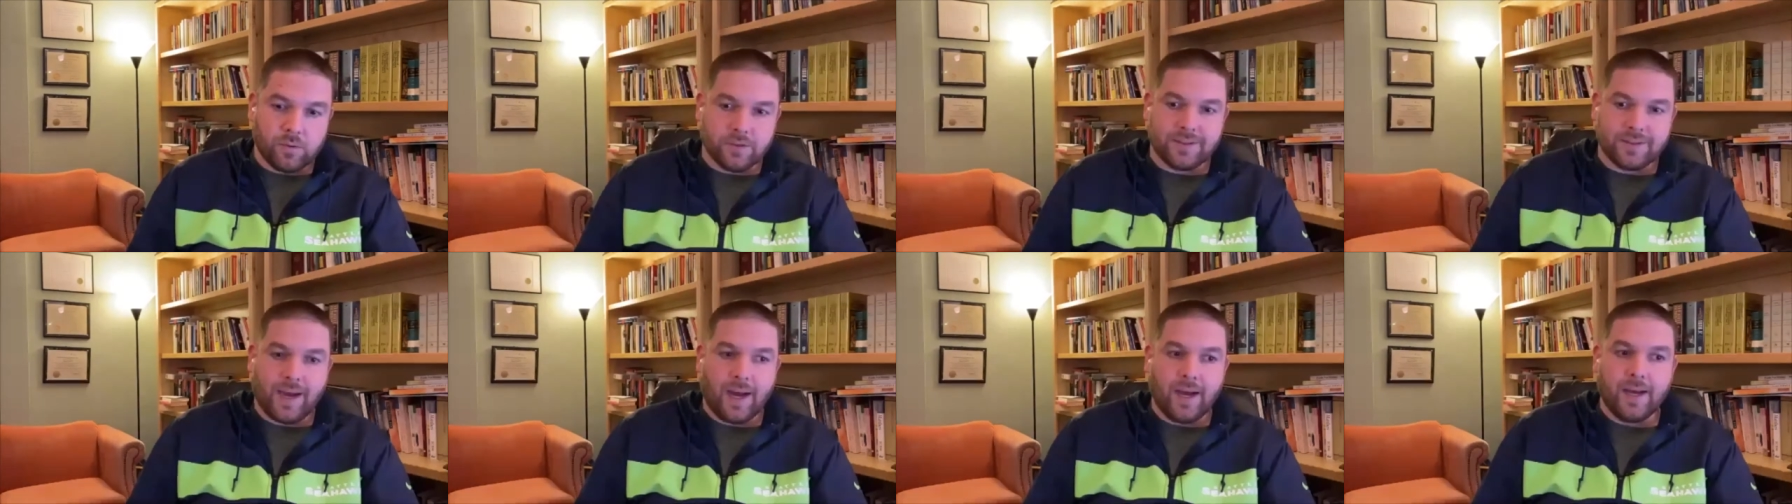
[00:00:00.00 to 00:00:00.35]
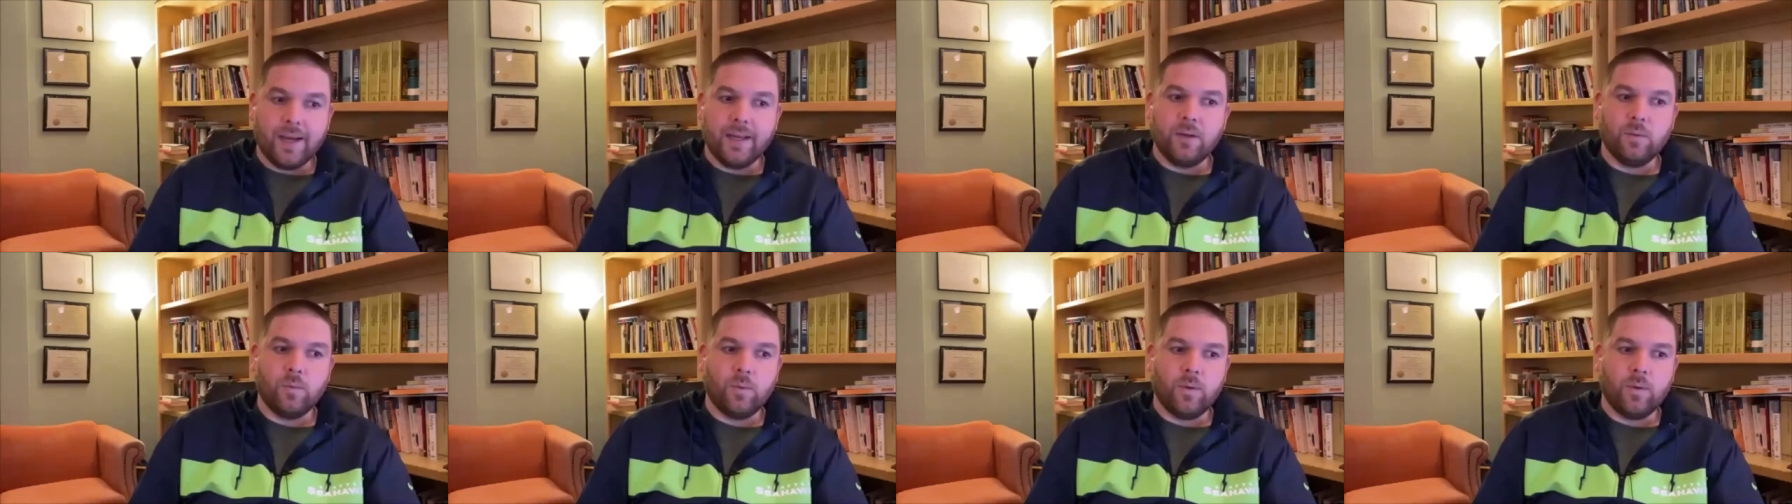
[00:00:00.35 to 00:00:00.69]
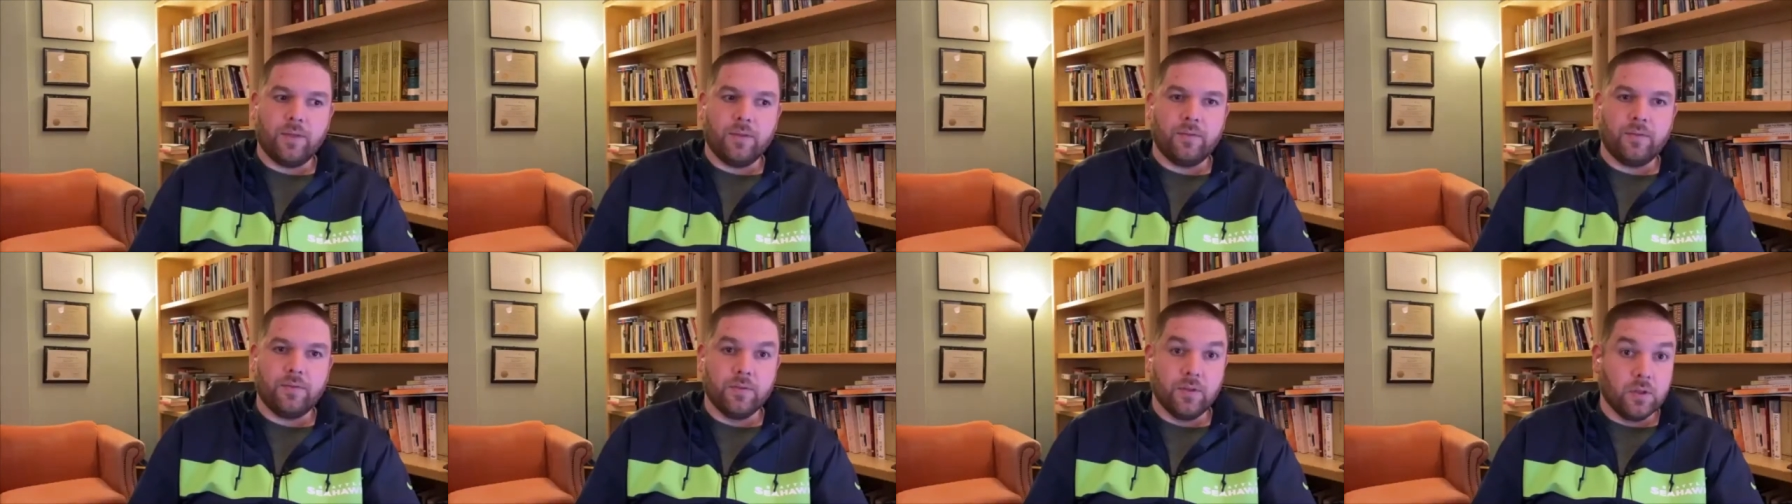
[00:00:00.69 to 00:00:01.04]
dine with
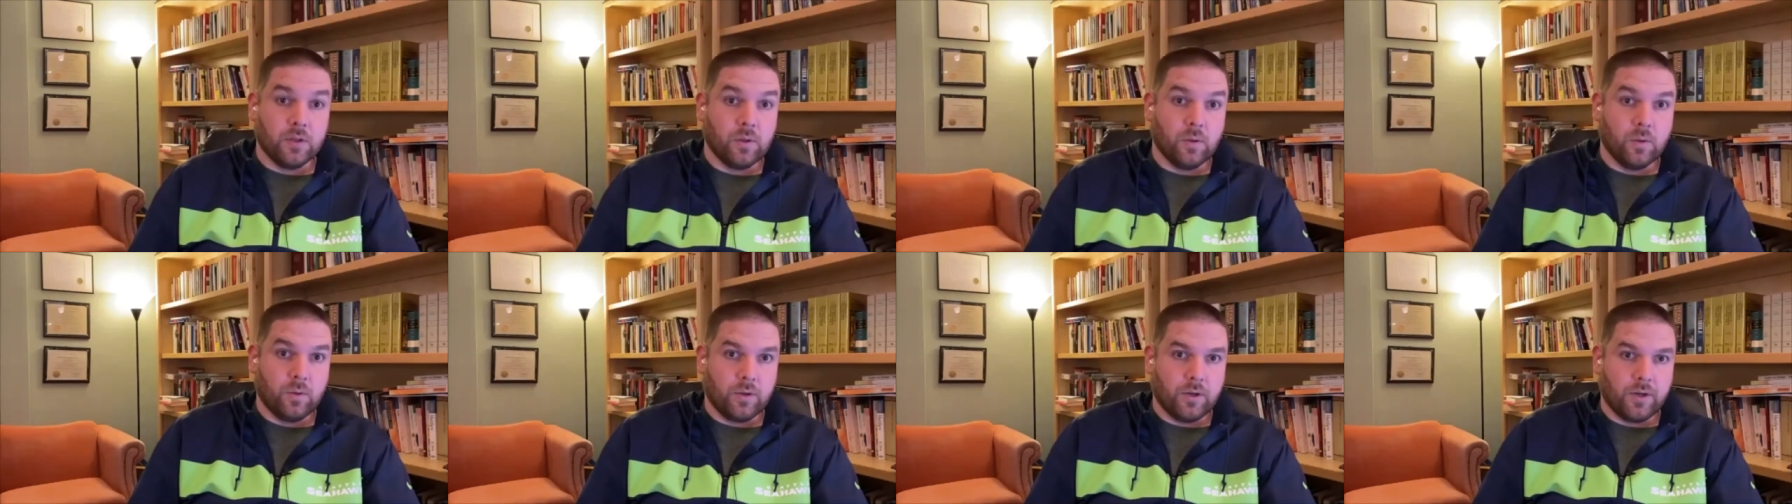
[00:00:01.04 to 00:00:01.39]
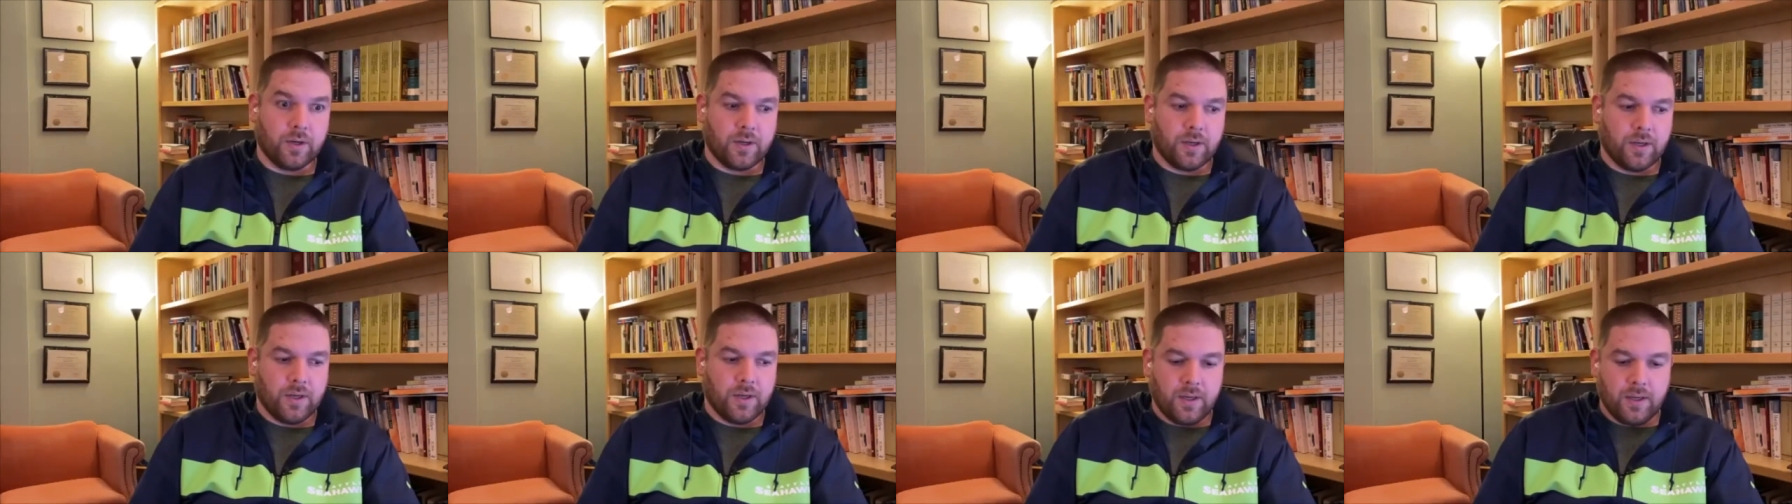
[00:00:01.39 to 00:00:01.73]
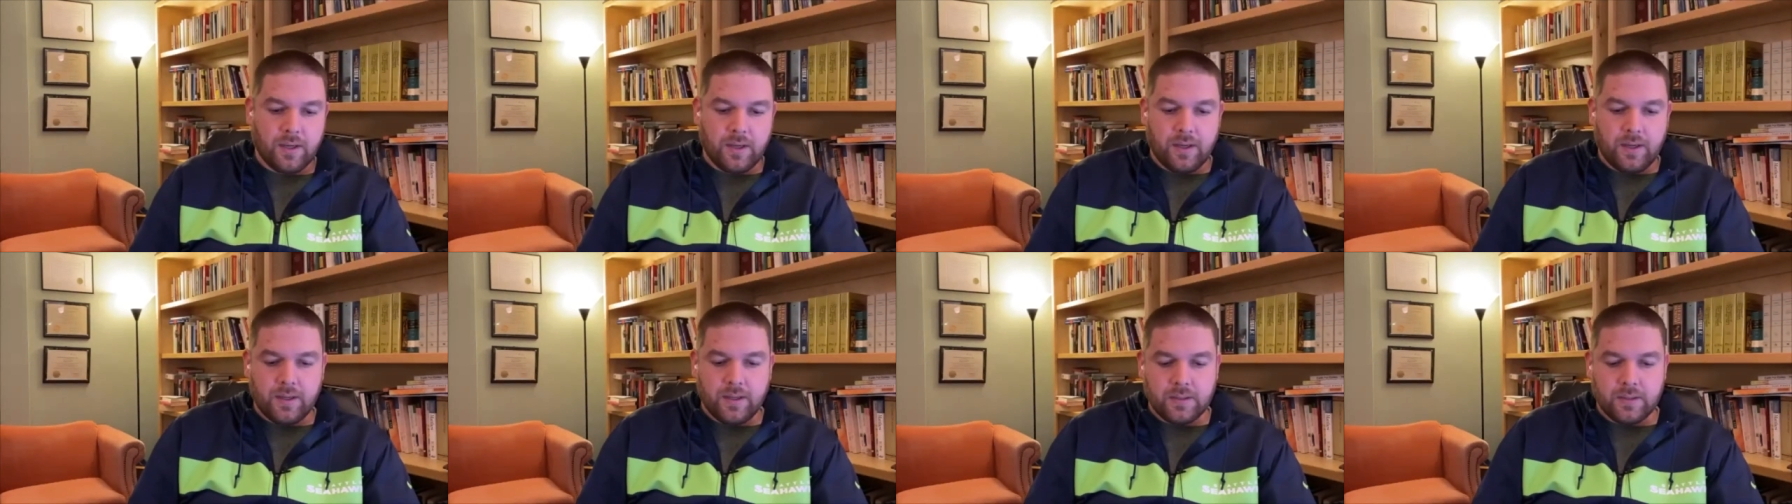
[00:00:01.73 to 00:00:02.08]
the Lord.
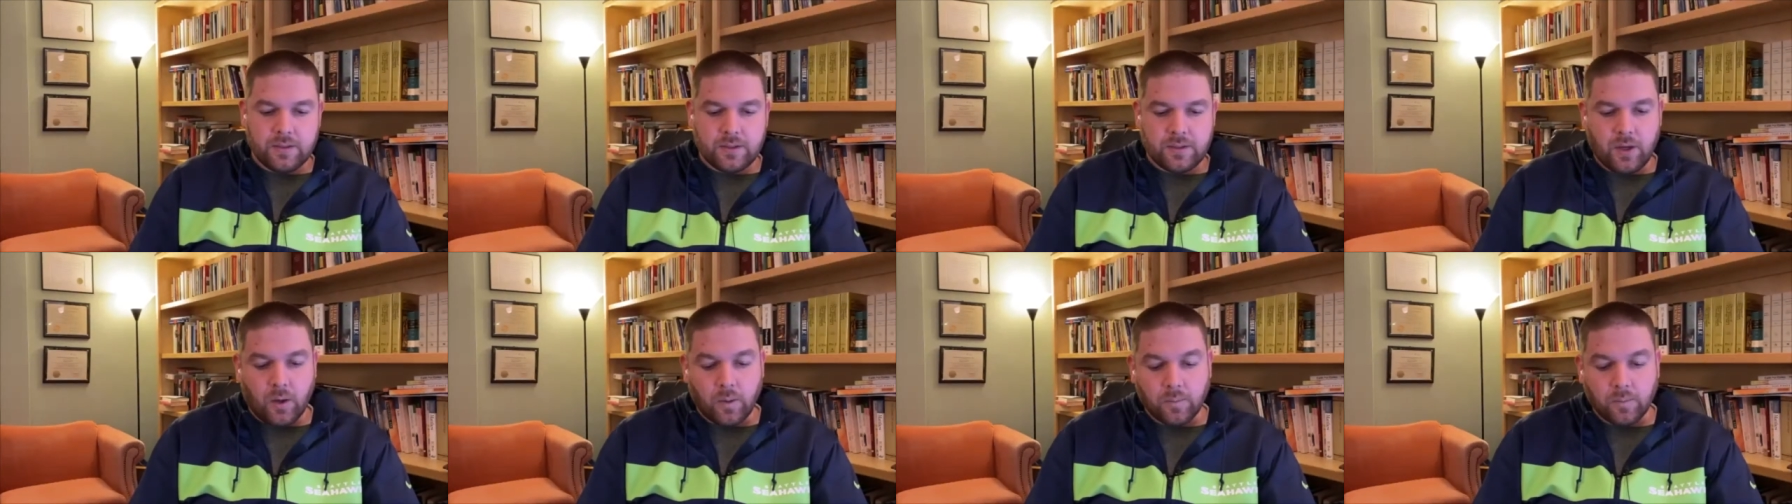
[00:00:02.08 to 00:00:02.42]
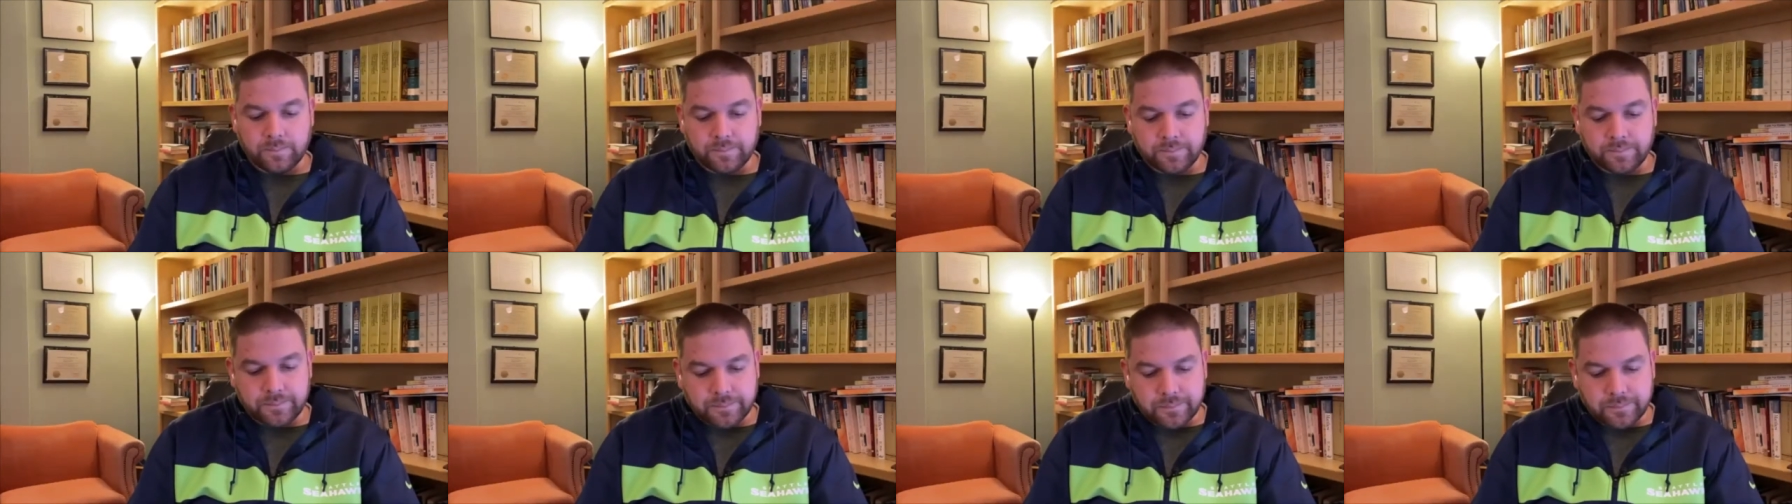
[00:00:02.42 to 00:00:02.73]
And so,